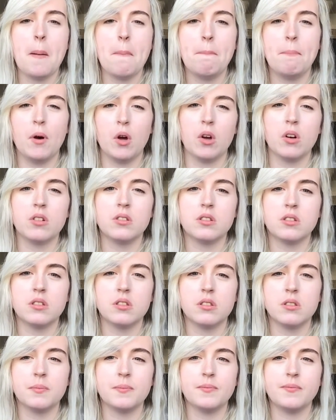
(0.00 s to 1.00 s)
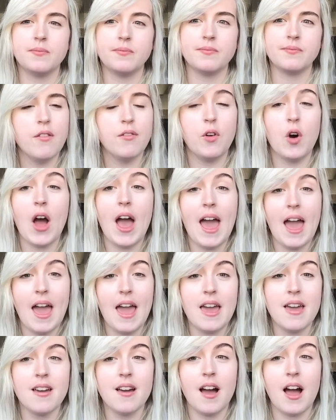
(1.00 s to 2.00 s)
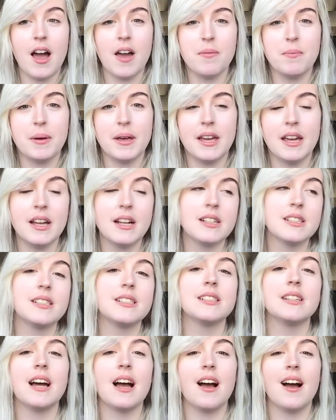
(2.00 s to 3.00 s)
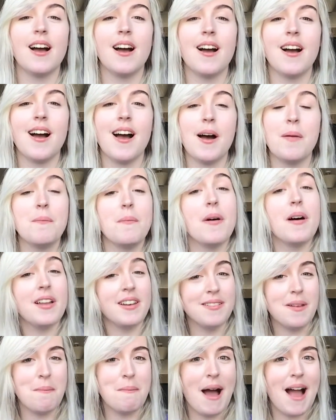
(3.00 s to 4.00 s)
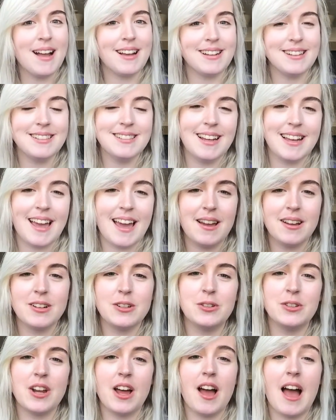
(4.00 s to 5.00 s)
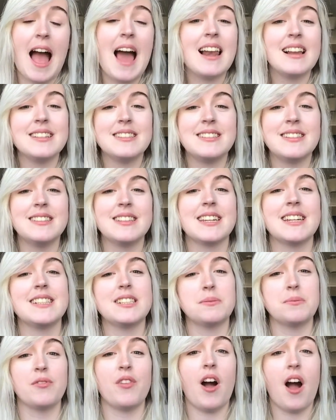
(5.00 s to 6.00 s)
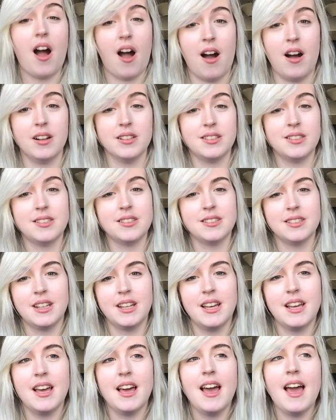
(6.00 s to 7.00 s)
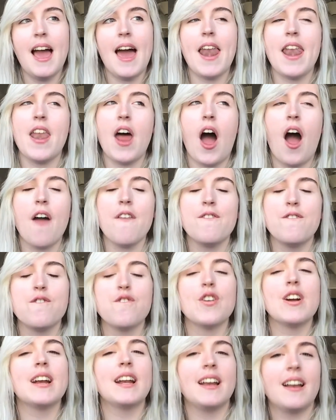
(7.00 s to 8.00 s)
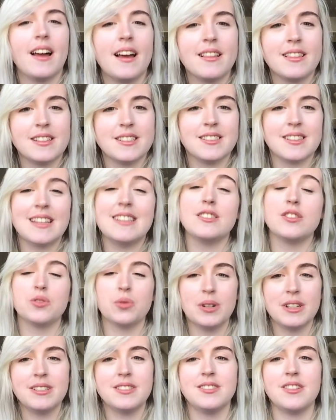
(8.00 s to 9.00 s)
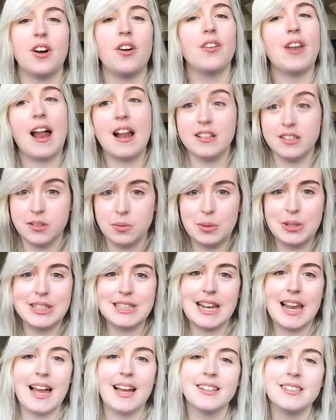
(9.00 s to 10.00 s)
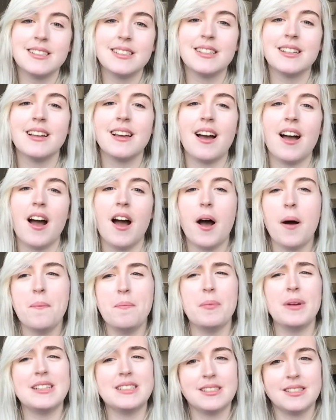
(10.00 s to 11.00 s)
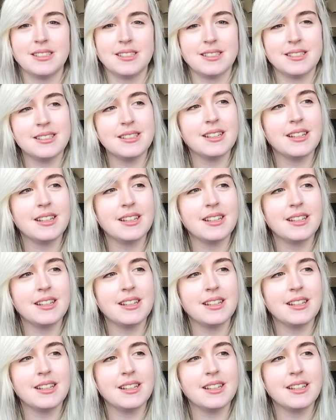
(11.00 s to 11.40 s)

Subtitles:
books. For A, I picked a manga again called Alice in the Kingdom of Hearts. And I really like this. It's a twist on Alice in Wonderland, but